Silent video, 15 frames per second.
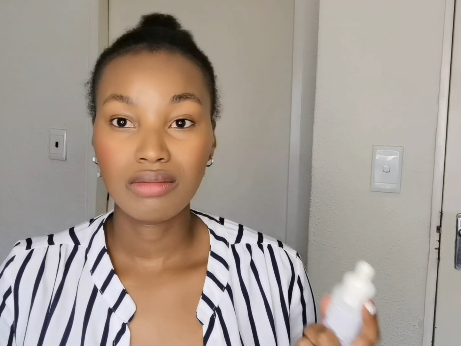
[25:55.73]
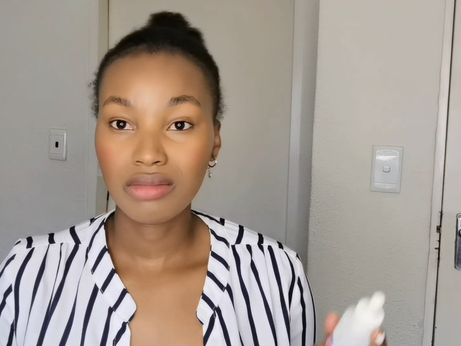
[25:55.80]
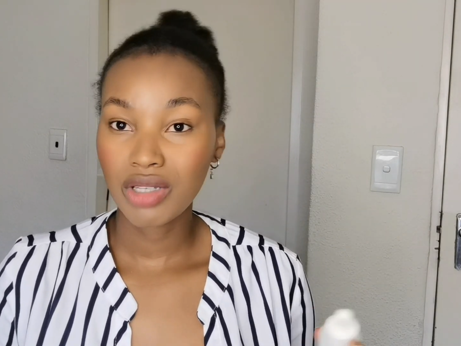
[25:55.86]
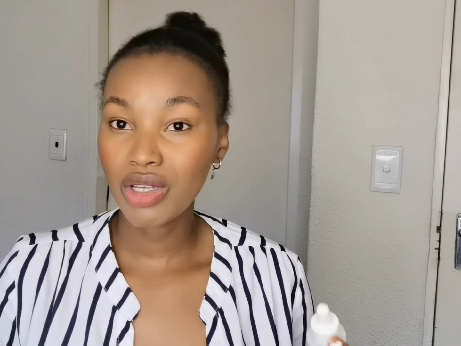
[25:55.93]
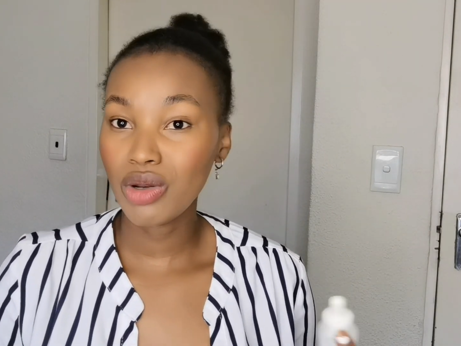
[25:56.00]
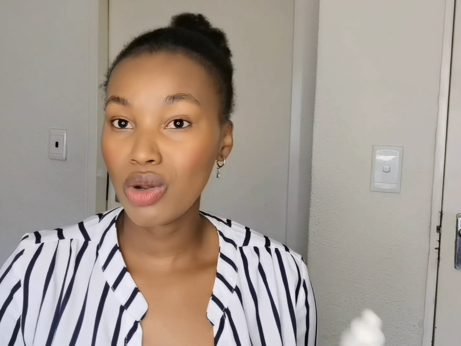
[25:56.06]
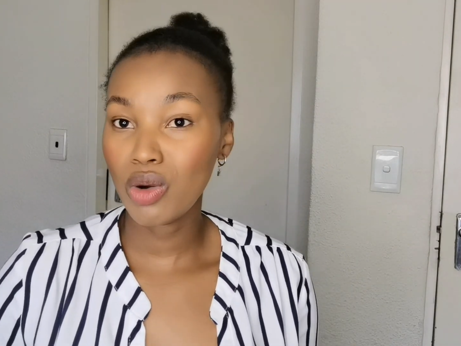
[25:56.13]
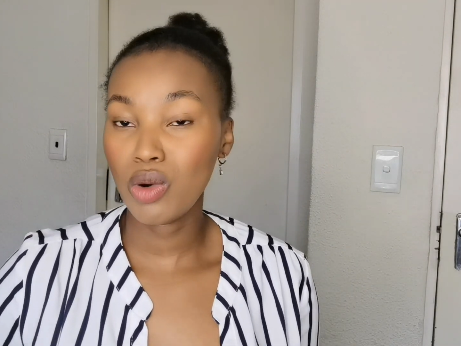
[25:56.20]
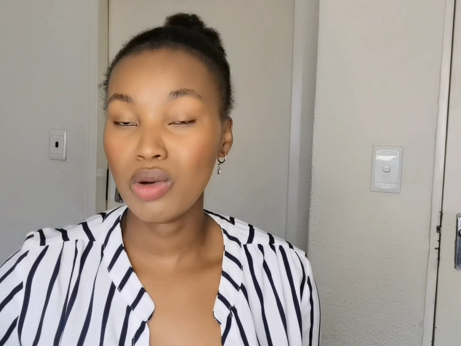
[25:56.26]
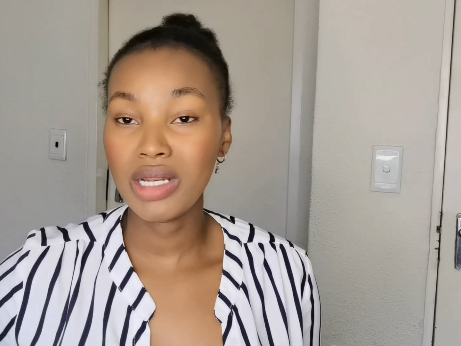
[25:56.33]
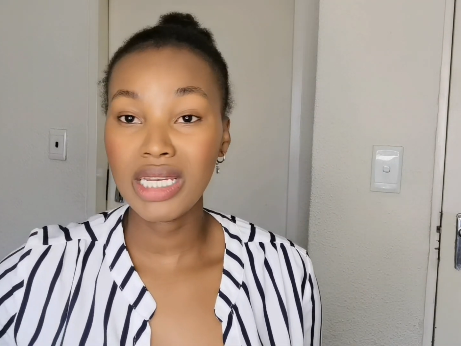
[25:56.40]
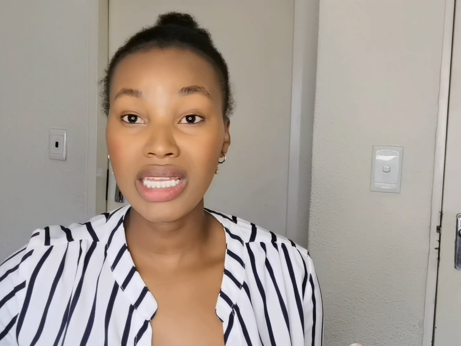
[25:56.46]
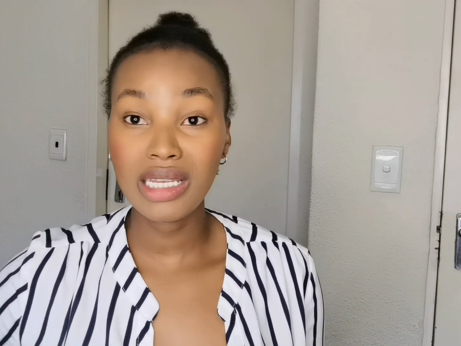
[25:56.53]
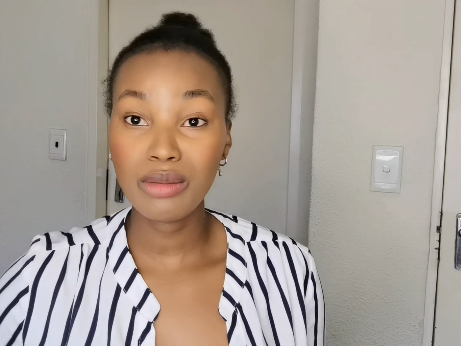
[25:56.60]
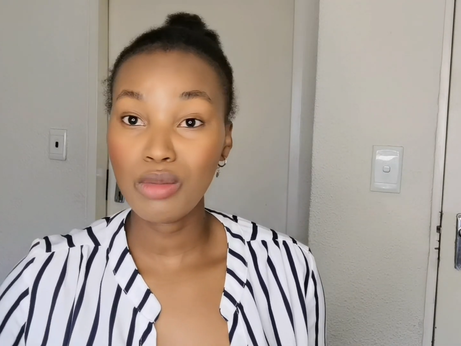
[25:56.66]
you know,
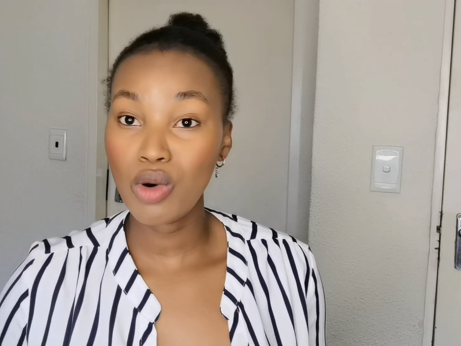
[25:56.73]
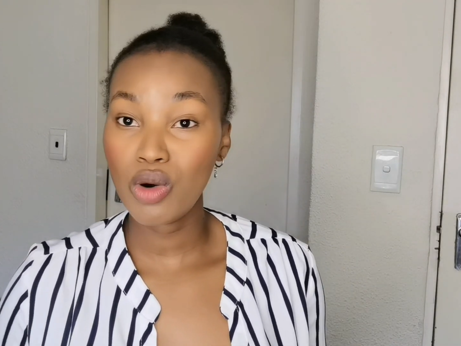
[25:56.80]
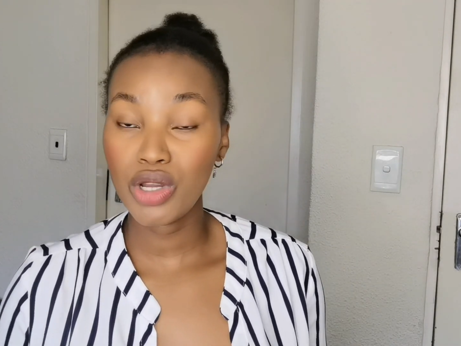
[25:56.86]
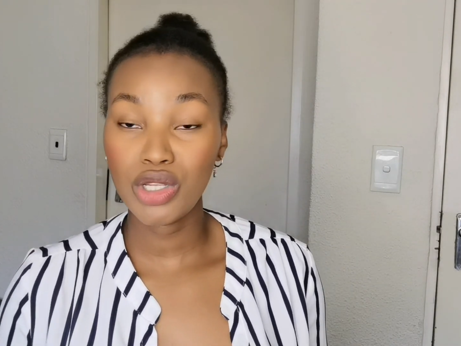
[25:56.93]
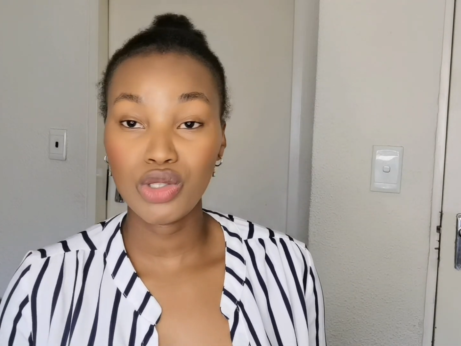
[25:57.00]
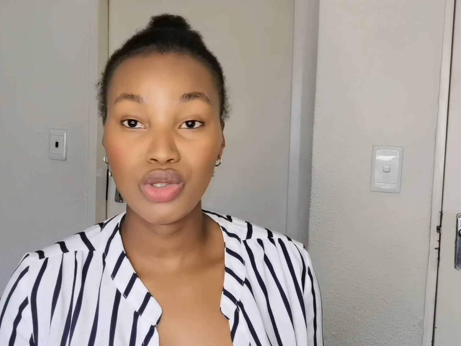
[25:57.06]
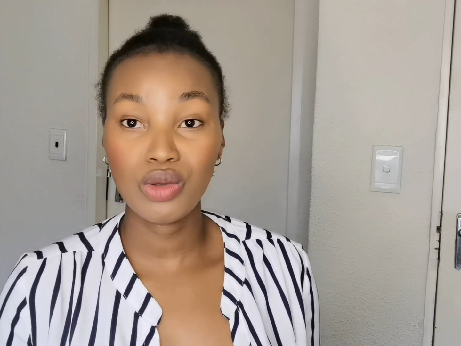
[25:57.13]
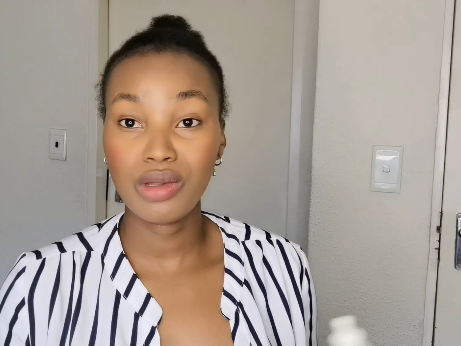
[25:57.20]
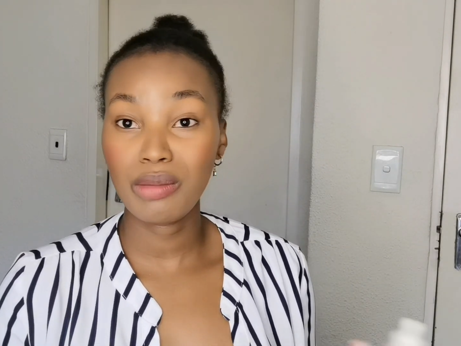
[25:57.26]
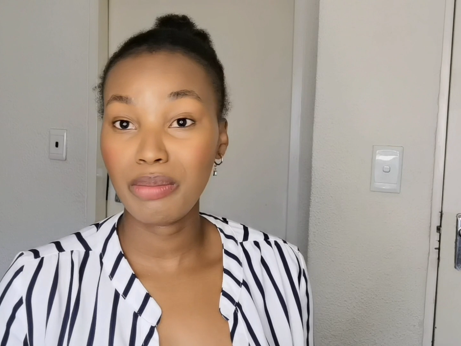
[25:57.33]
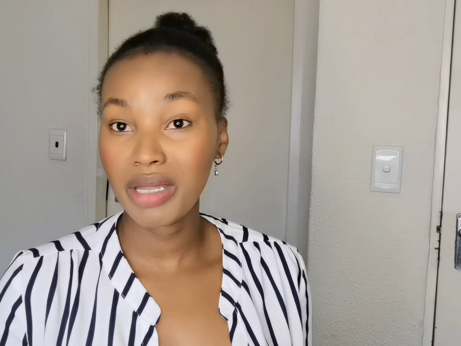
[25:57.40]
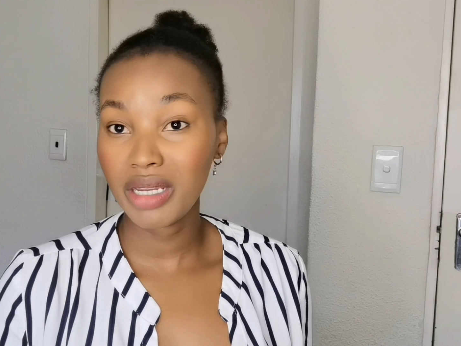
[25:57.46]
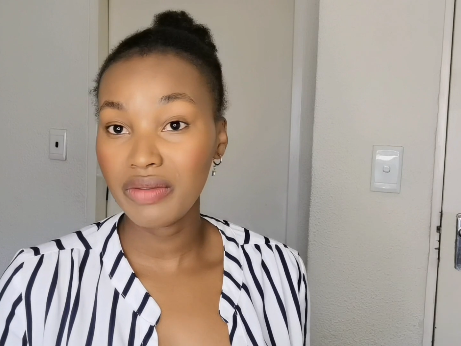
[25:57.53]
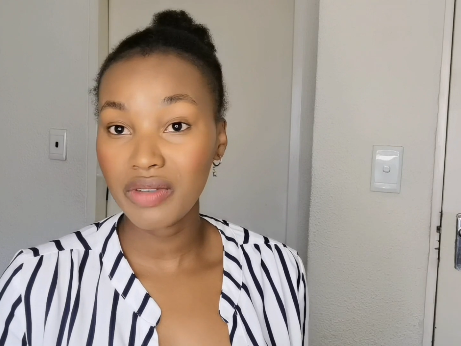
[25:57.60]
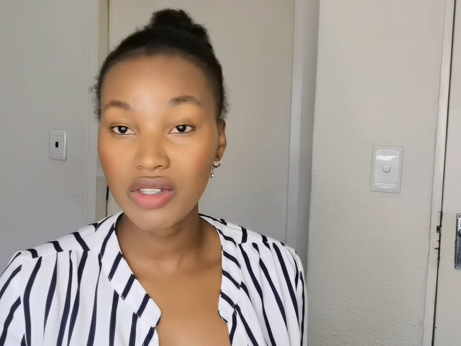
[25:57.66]
lean more into the
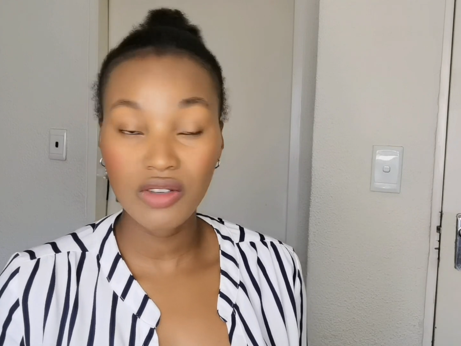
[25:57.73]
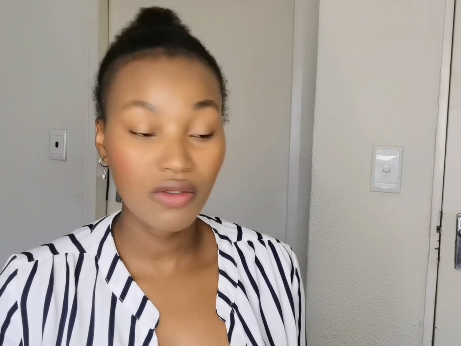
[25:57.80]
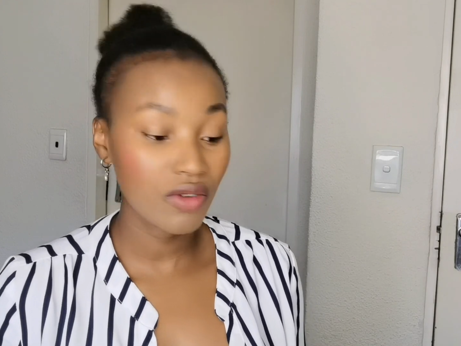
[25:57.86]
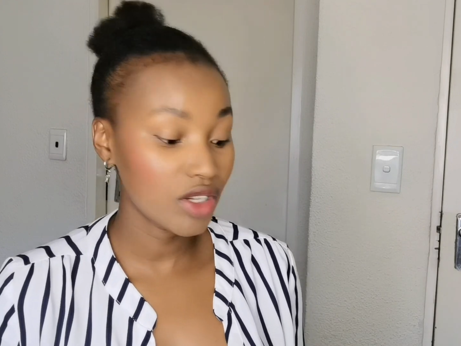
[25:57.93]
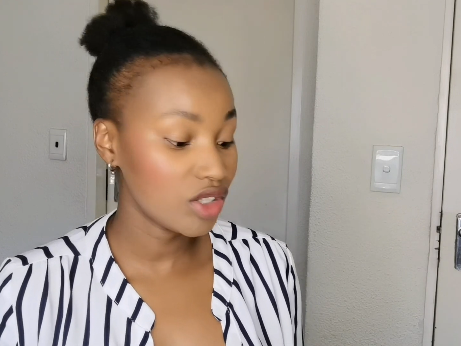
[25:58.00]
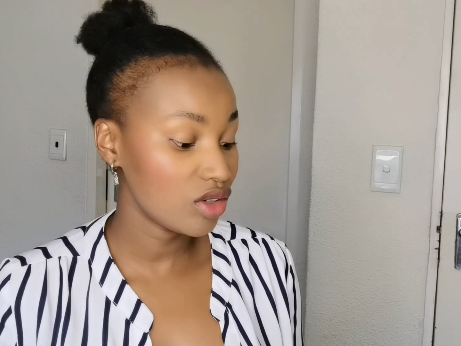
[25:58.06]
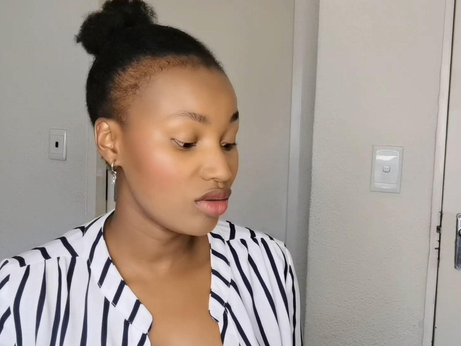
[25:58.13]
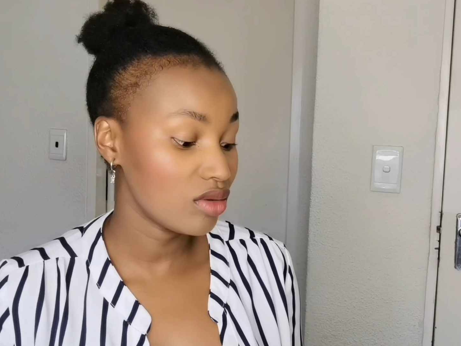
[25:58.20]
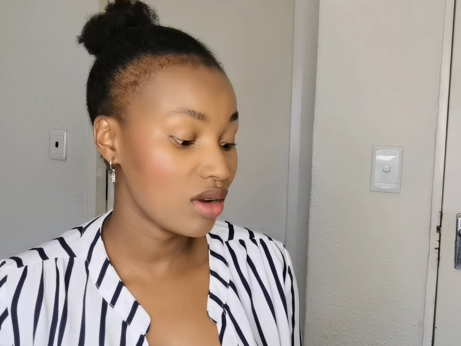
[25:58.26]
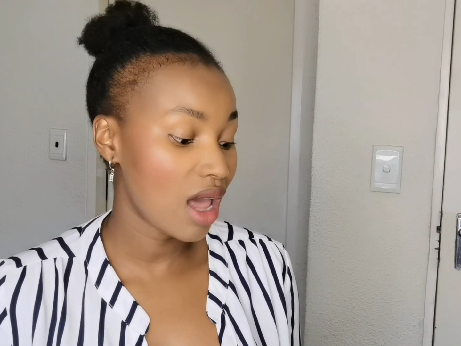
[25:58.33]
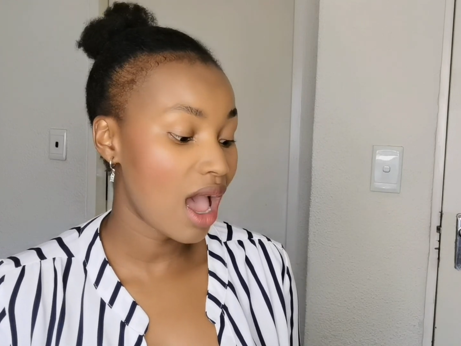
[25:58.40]
benefits of retinol,